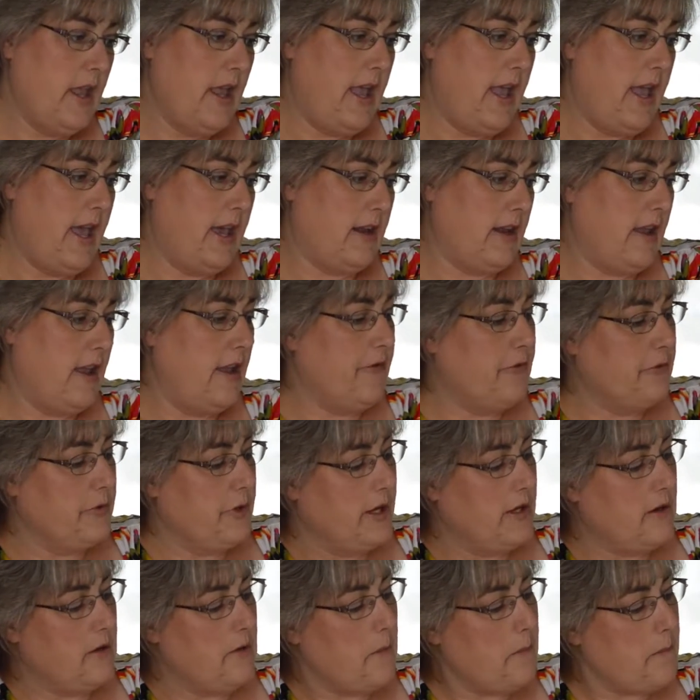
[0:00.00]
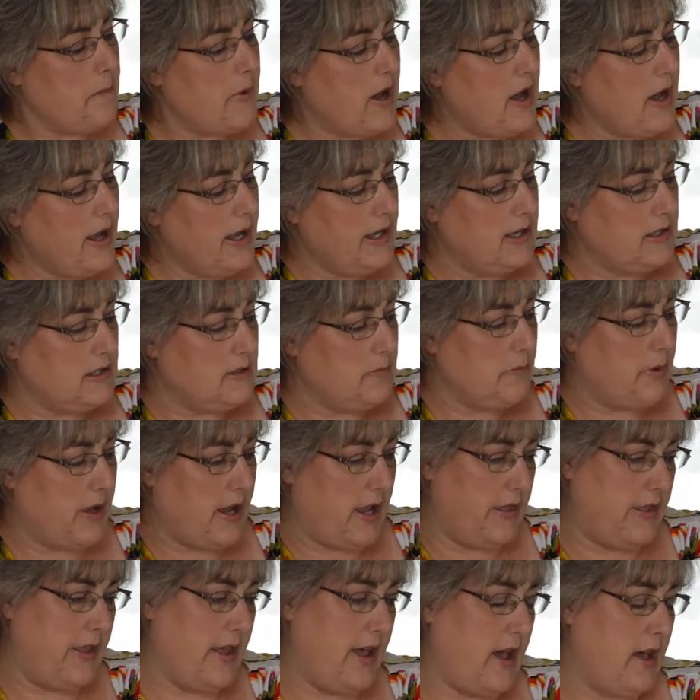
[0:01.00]
and I have written pint
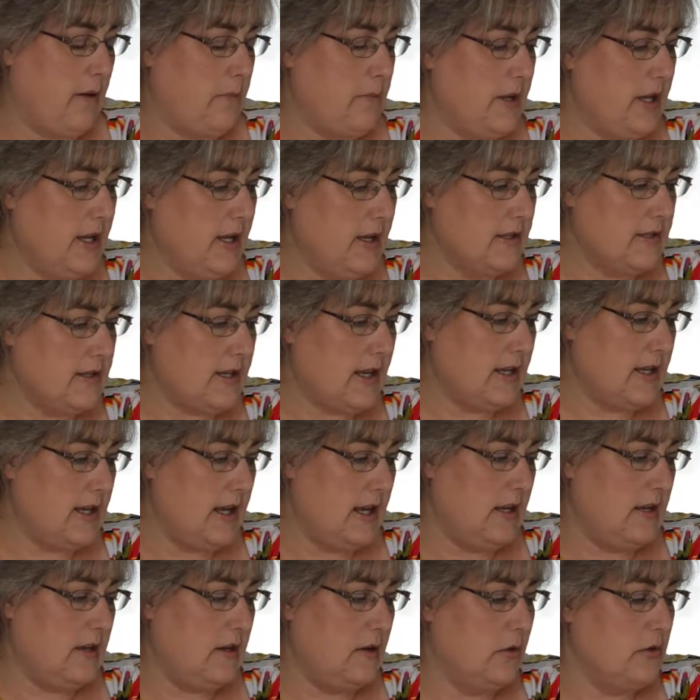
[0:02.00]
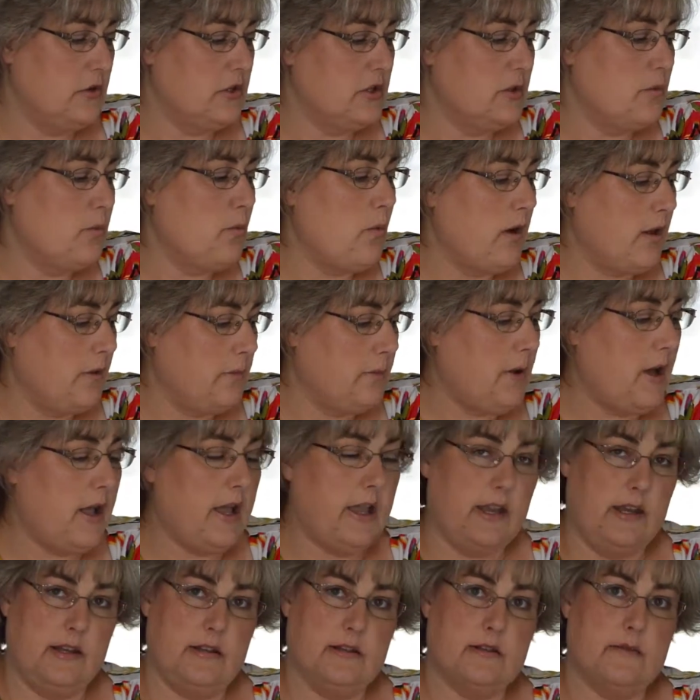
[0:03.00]
by that because I need just 1
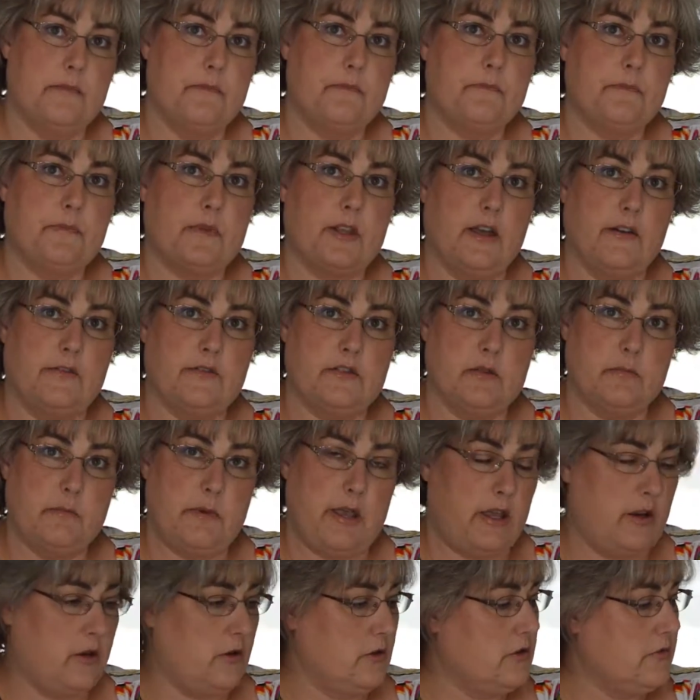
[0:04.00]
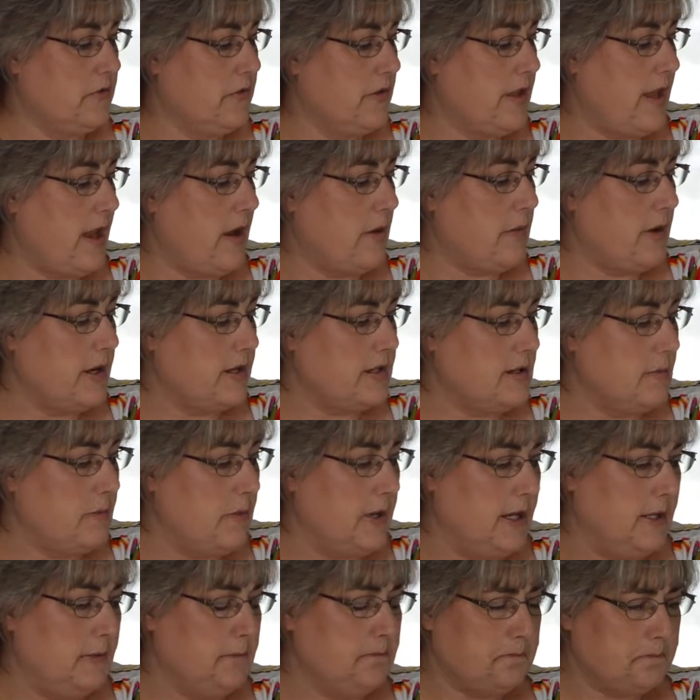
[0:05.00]
pint of tomatoes for that
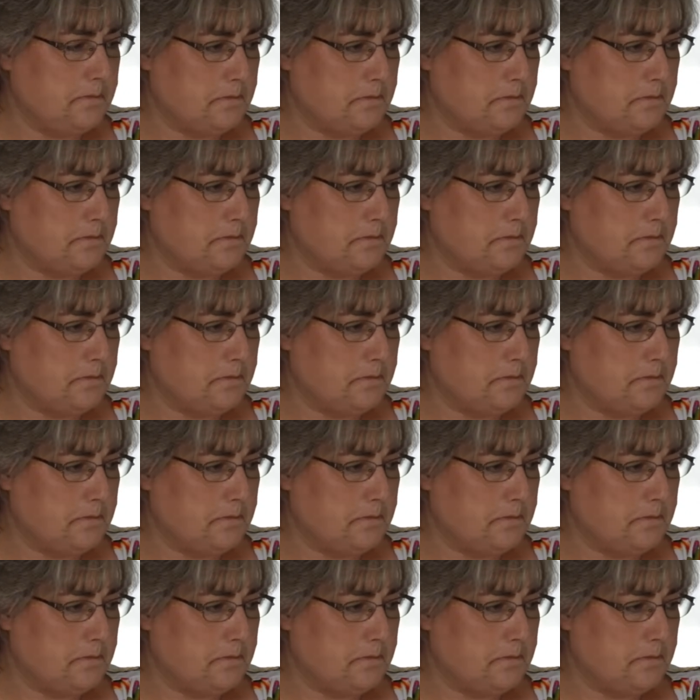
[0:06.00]
recipe.